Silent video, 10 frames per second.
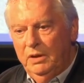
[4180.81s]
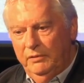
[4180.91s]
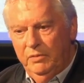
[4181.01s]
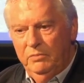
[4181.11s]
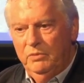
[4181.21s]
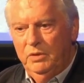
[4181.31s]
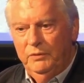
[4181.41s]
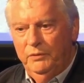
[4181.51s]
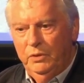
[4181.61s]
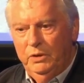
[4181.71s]
having worked
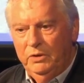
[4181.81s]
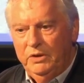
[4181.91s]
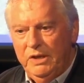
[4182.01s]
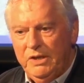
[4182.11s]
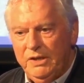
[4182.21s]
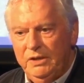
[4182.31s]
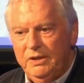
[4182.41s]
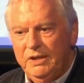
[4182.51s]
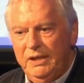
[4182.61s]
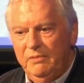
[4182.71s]
40 odd years in the
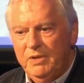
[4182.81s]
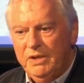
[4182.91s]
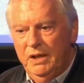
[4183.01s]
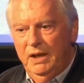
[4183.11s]
teams,